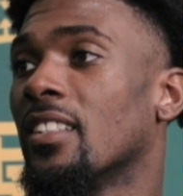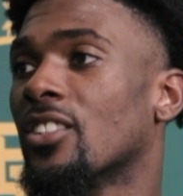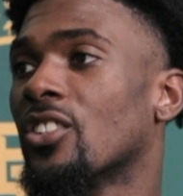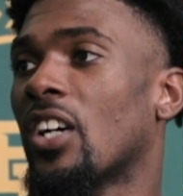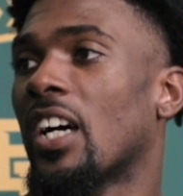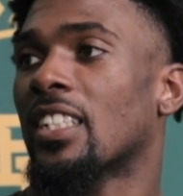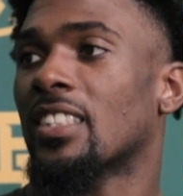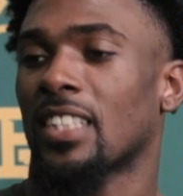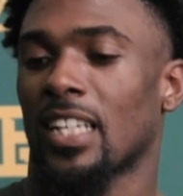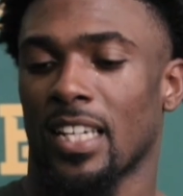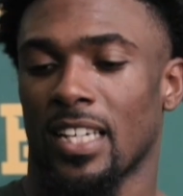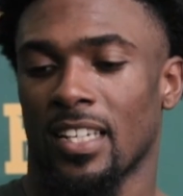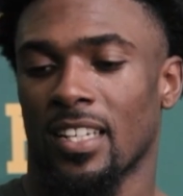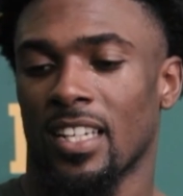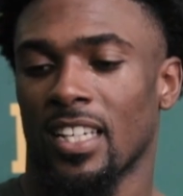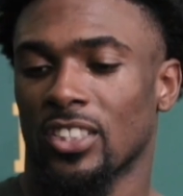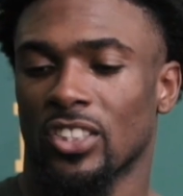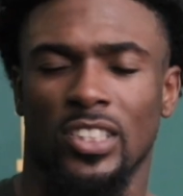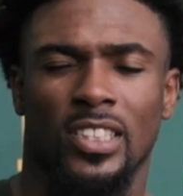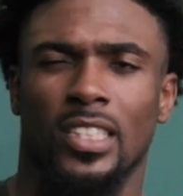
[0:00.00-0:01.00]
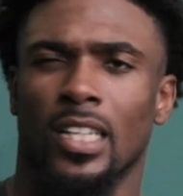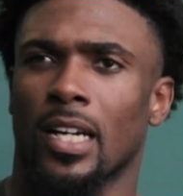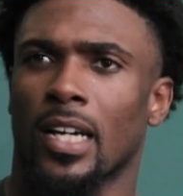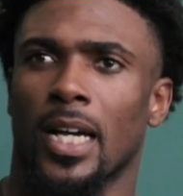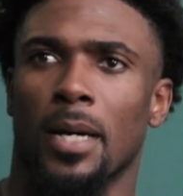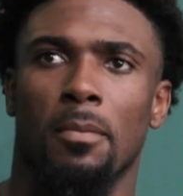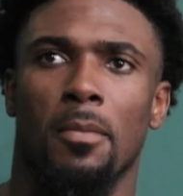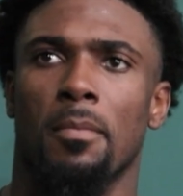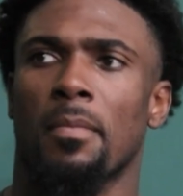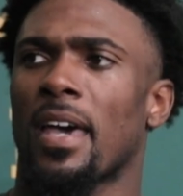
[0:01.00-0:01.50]
So I say just
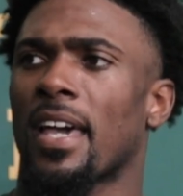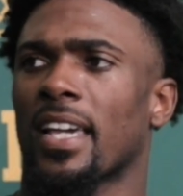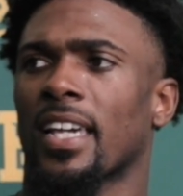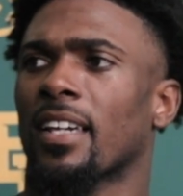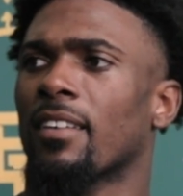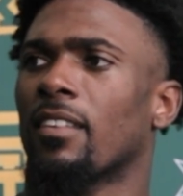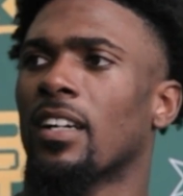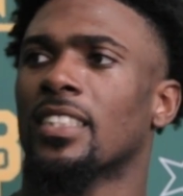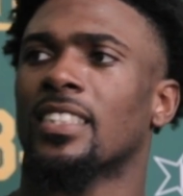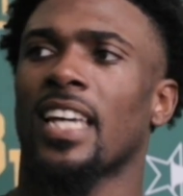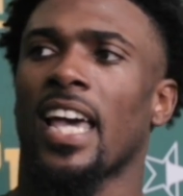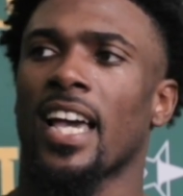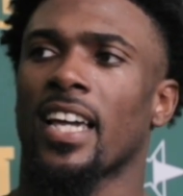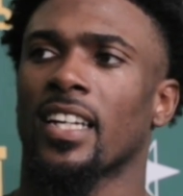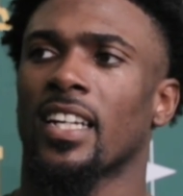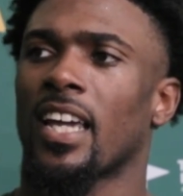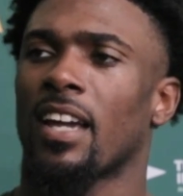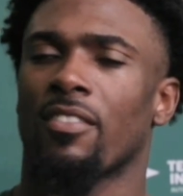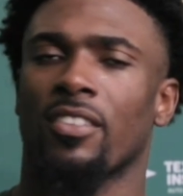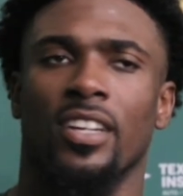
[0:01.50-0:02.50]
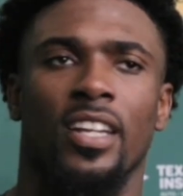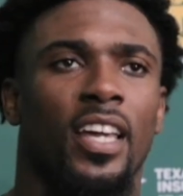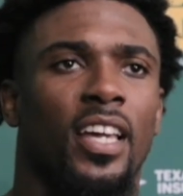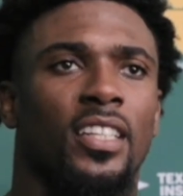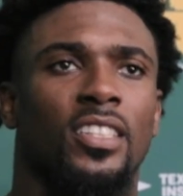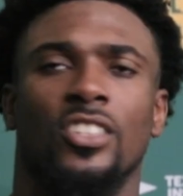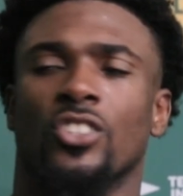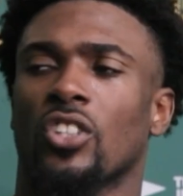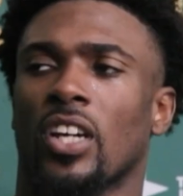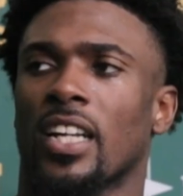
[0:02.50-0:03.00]
coming back and attacking it every
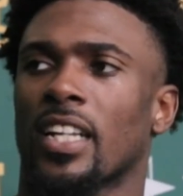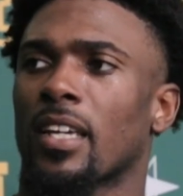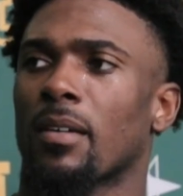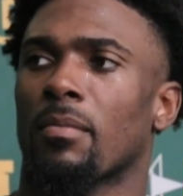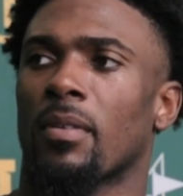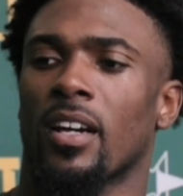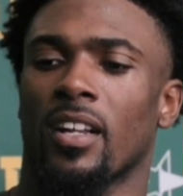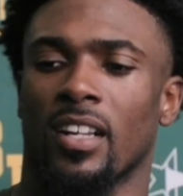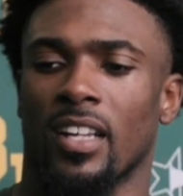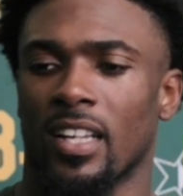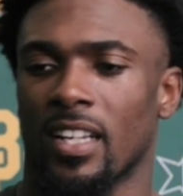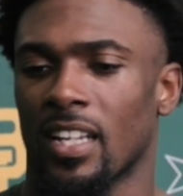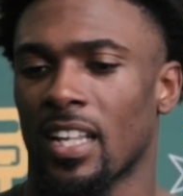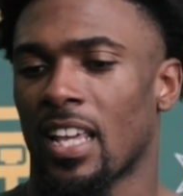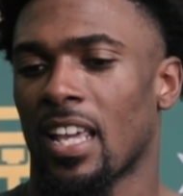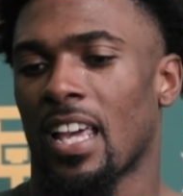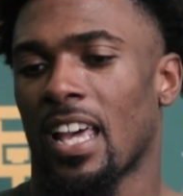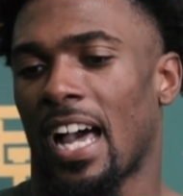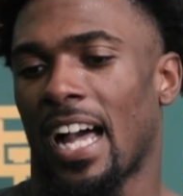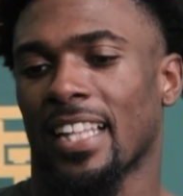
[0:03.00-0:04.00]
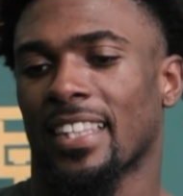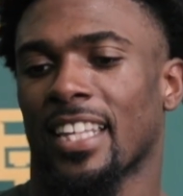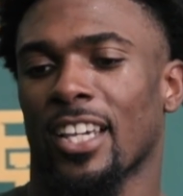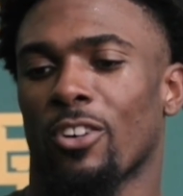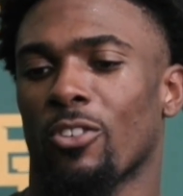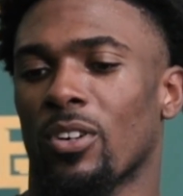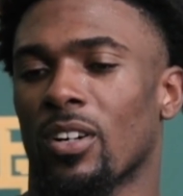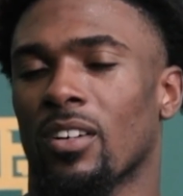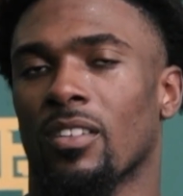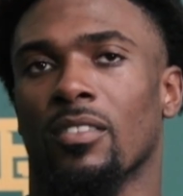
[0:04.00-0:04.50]
day, just trying to get better. And I
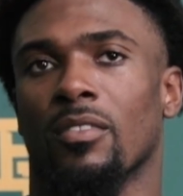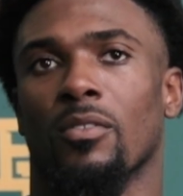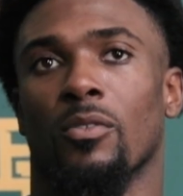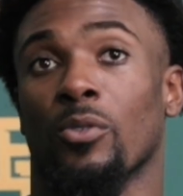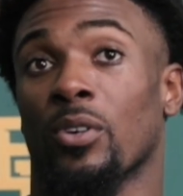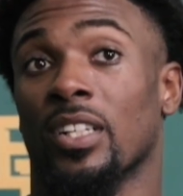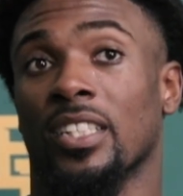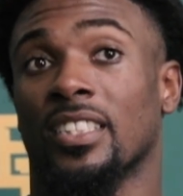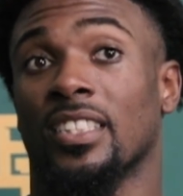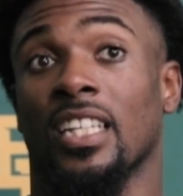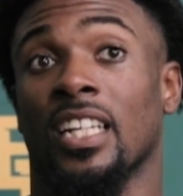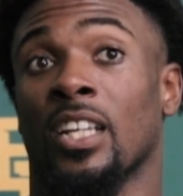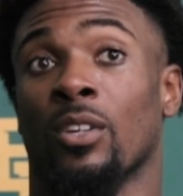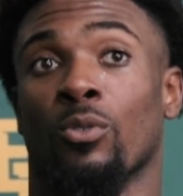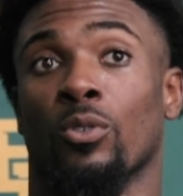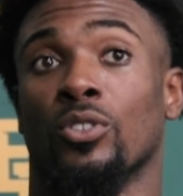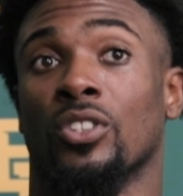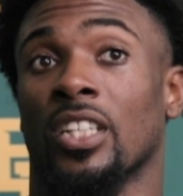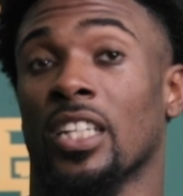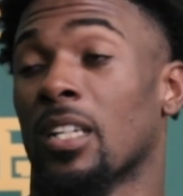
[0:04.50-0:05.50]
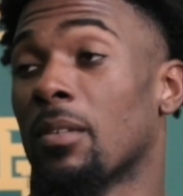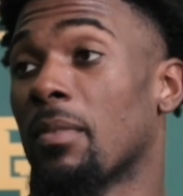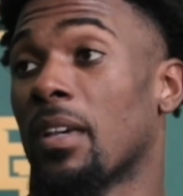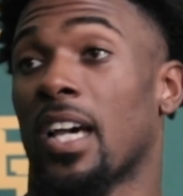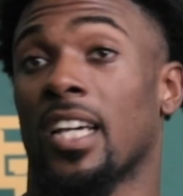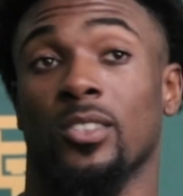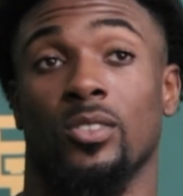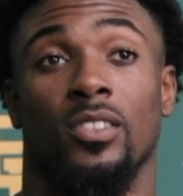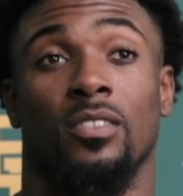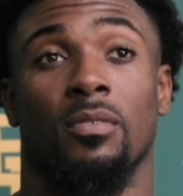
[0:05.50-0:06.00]
think we were really still in routine, to be
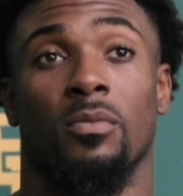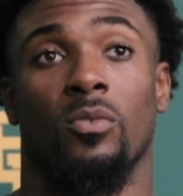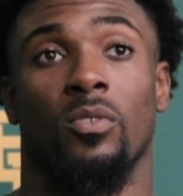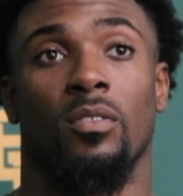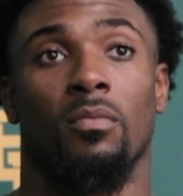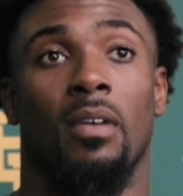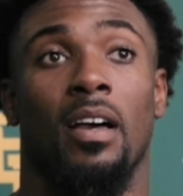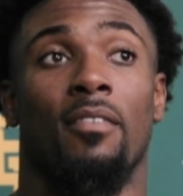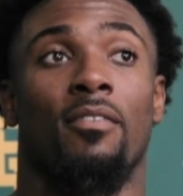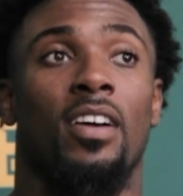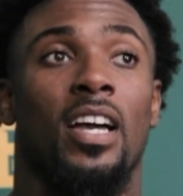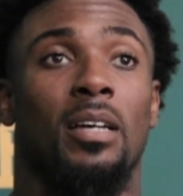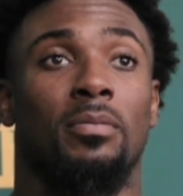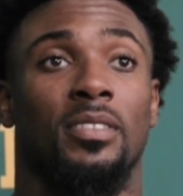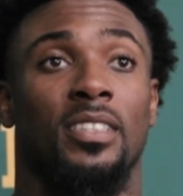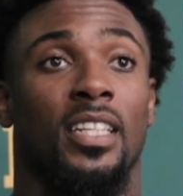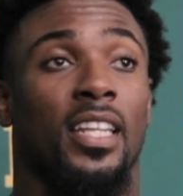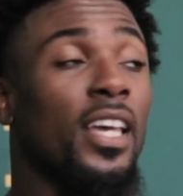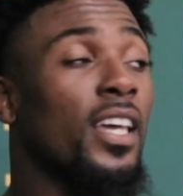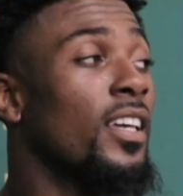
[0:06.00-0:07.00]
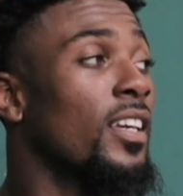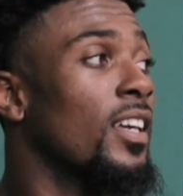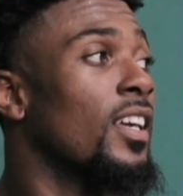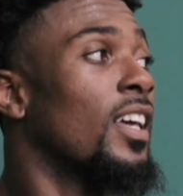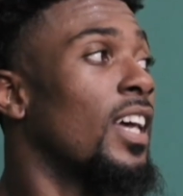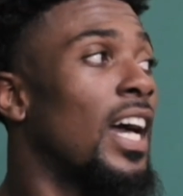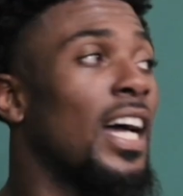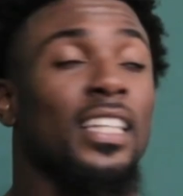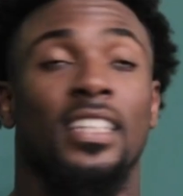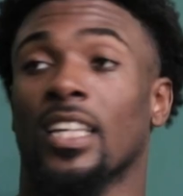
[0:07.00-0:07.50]
honest with you. From my vibes today,
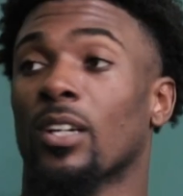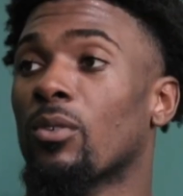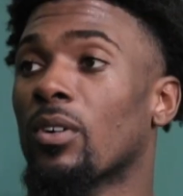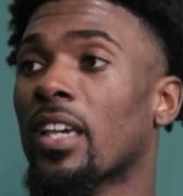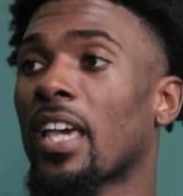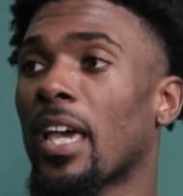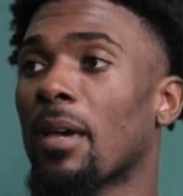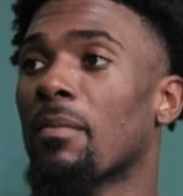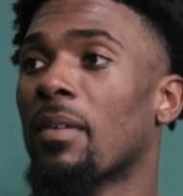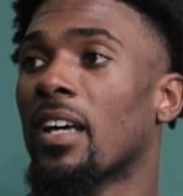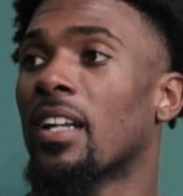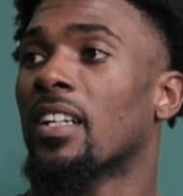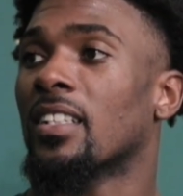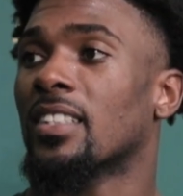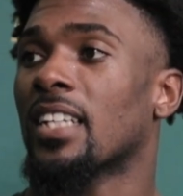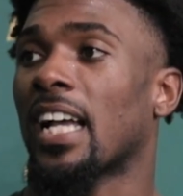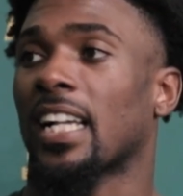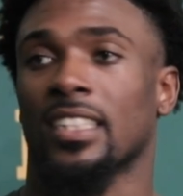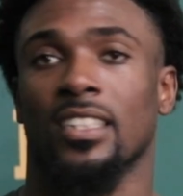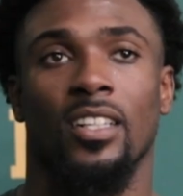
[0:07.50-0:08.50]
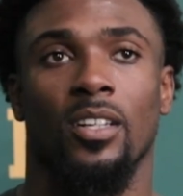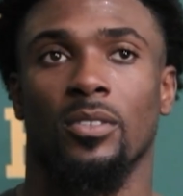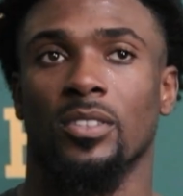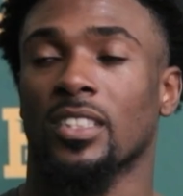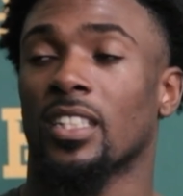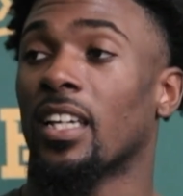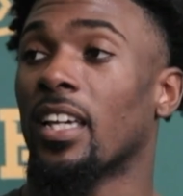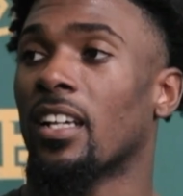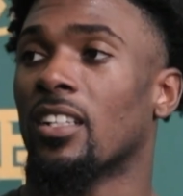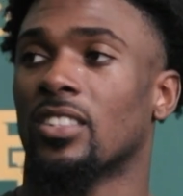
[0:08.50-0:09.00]
I think we came out and attacked it. It was
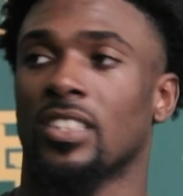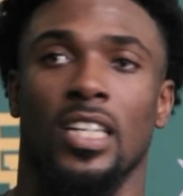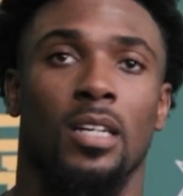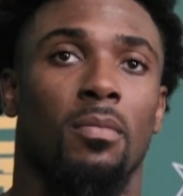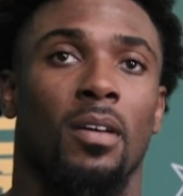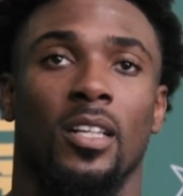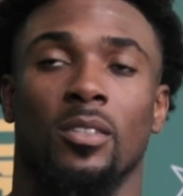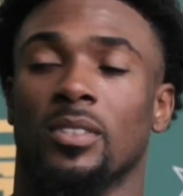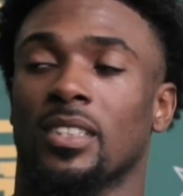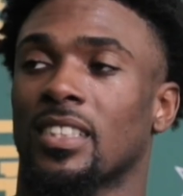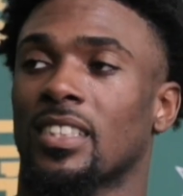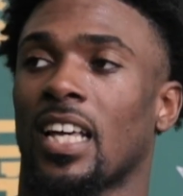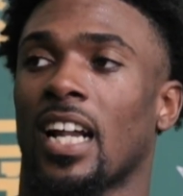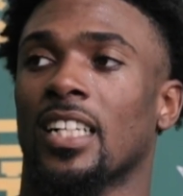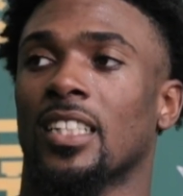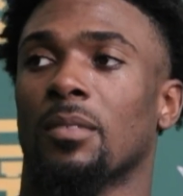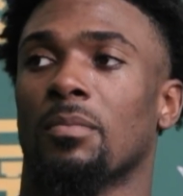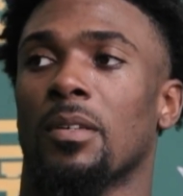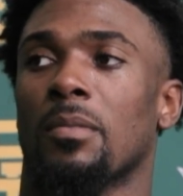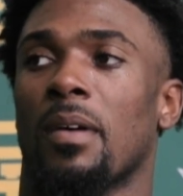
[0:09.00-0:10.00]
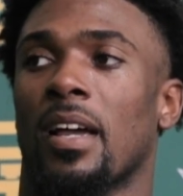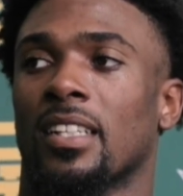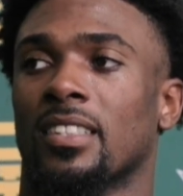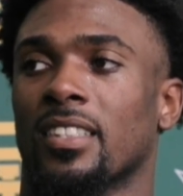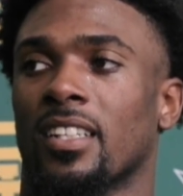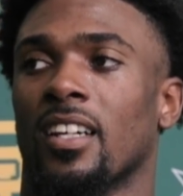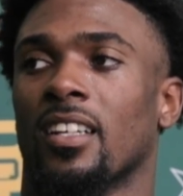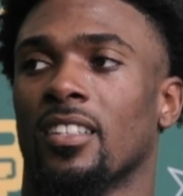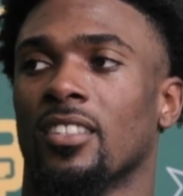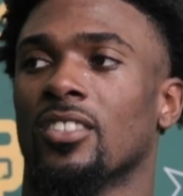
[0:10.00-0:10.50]
good energy. Everybody was excited to be back
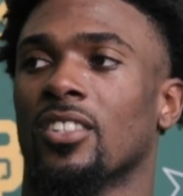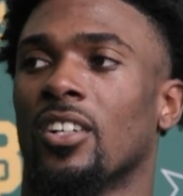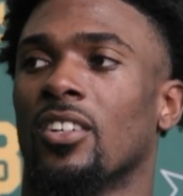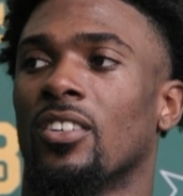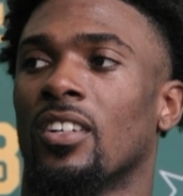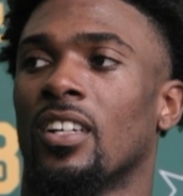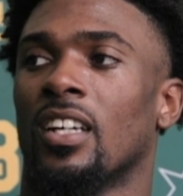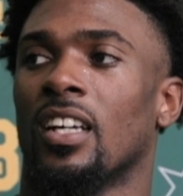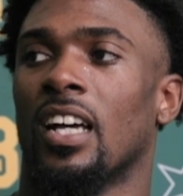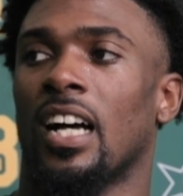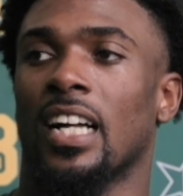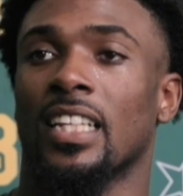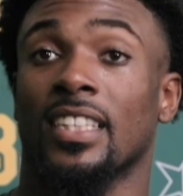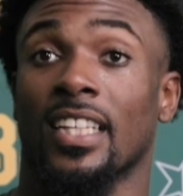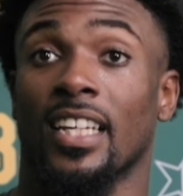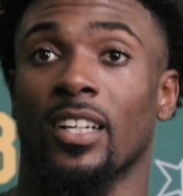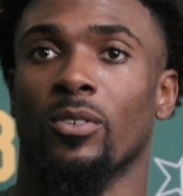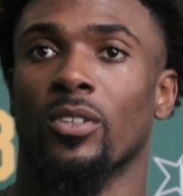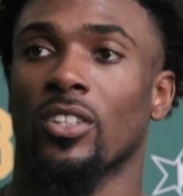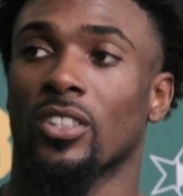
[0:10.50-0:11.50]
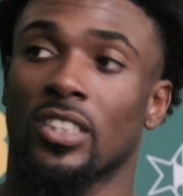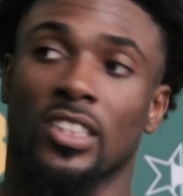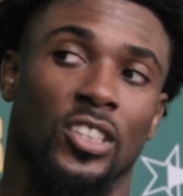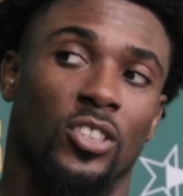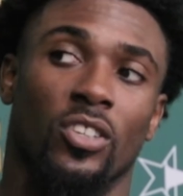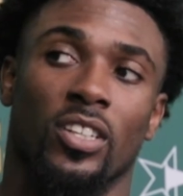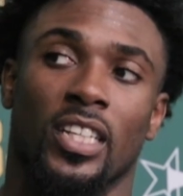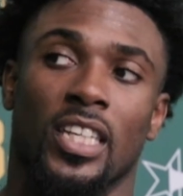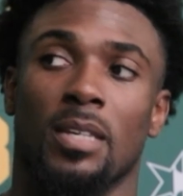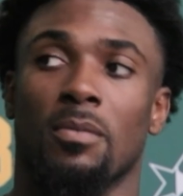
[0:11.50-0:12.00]
together. So I think we were just
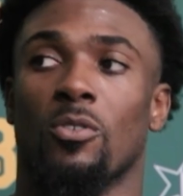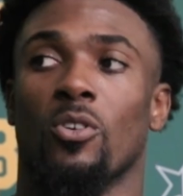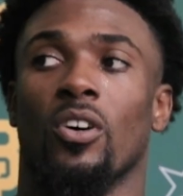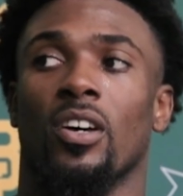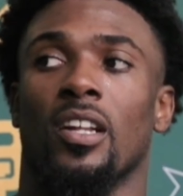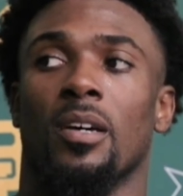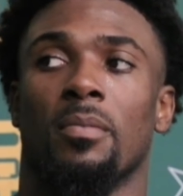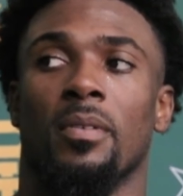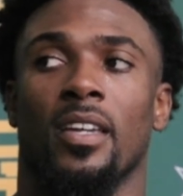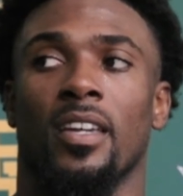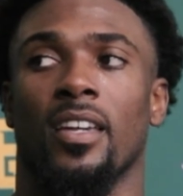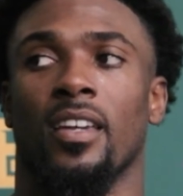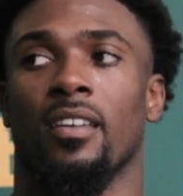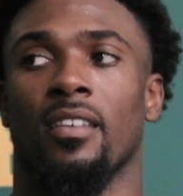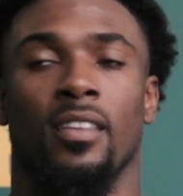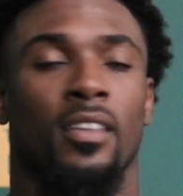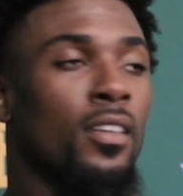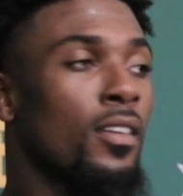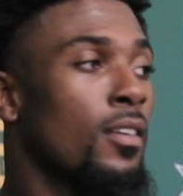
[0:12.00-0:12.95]
going to keep going up again.